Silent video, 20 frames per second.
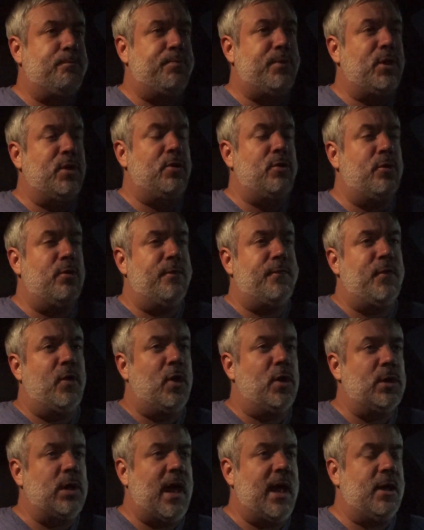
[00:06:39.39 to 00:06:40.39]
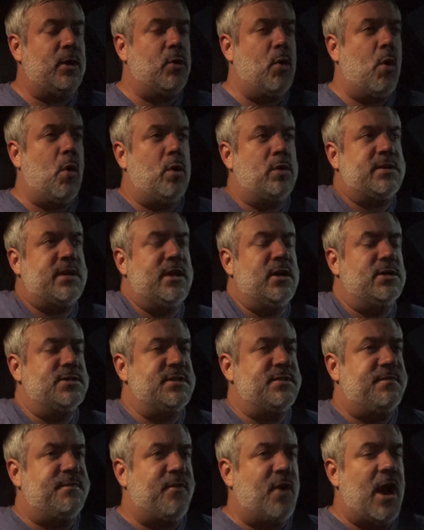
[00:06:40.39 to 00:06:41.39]
beautiful, like gold
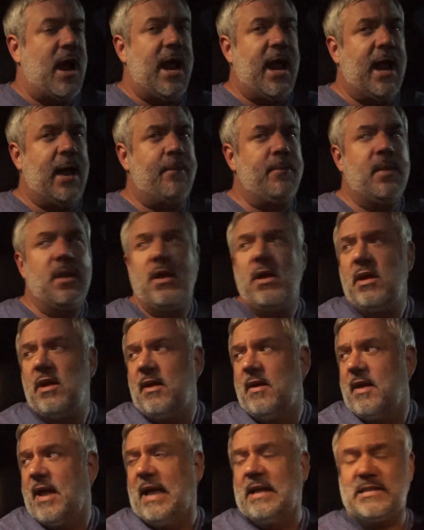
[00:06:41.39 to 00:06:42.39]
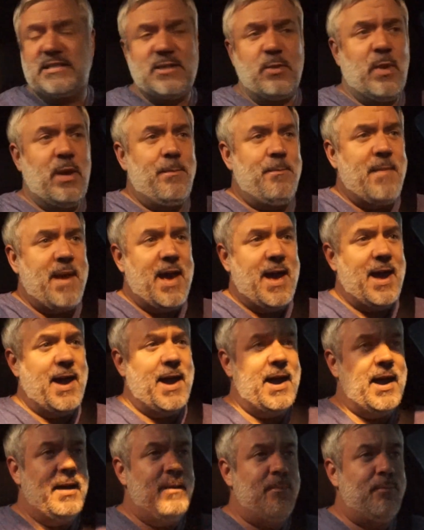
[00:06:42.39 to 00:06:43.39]
gilded frame. And so we may